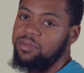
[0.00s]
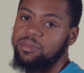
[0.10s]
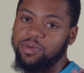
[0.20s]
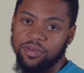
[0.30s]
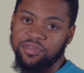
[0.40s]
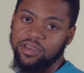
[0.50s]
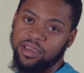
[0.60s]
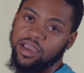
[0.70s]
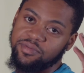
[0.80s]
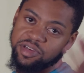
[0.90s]
be perfect
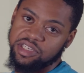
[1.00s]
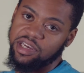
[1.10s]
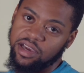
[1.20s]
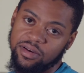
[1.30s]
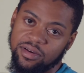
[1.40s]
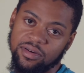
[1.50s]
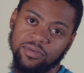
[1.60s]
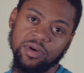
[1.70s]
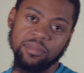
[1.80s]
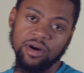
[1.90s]
every shot
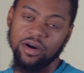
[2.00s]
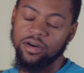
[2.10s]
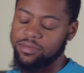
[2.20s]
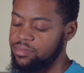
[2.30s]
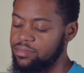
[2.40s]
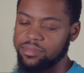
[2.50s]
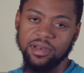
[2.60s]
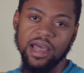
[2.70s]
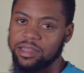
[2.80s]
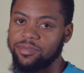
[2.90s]
with a ball,
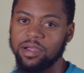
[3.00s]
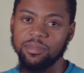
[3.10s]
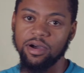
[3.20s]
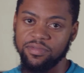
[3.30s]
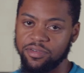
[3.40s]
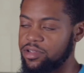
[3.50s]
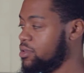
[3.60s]
not the right ball for you.